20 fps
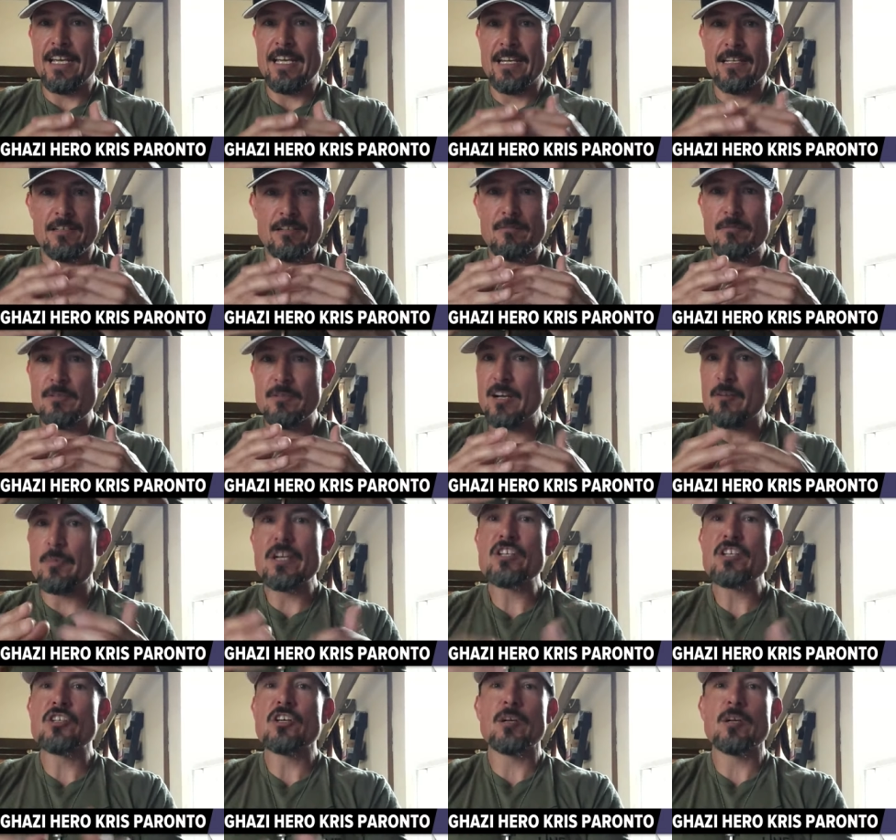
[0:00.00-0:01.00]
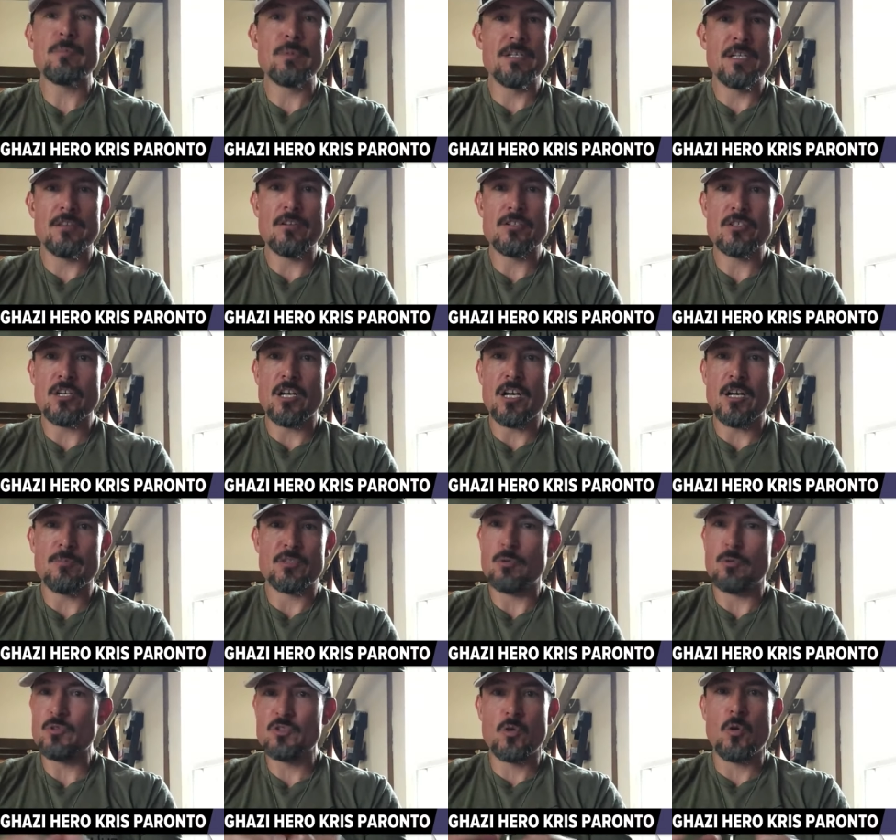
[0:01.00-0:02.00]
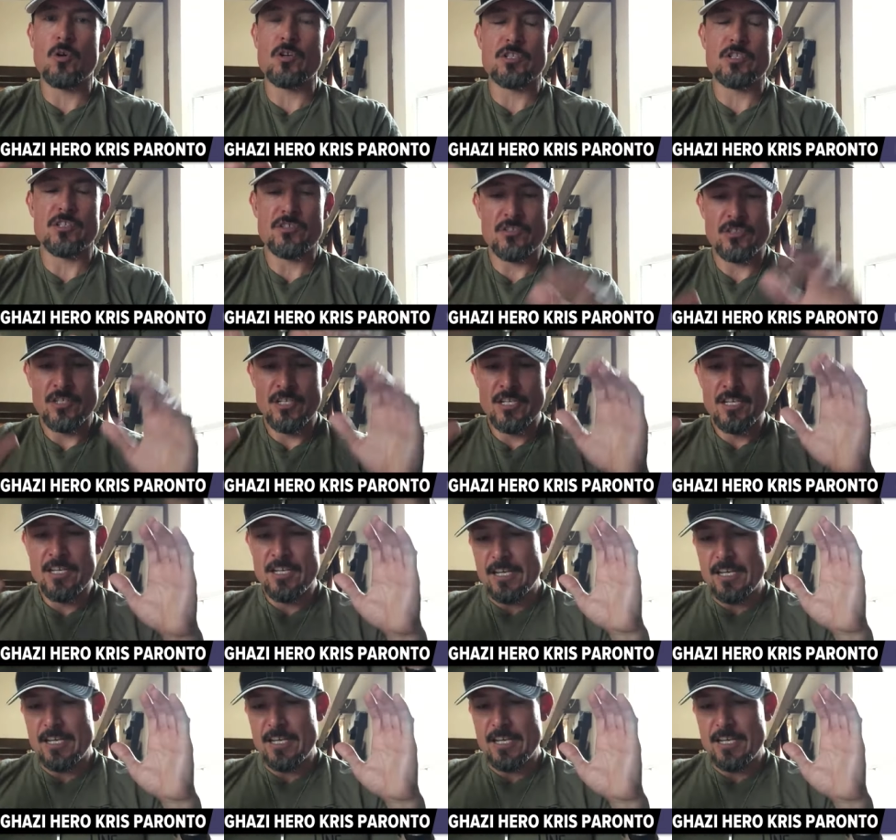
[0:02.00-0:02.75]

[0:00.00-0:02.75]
and everybody shut up and did their jobs. It was gorgeous.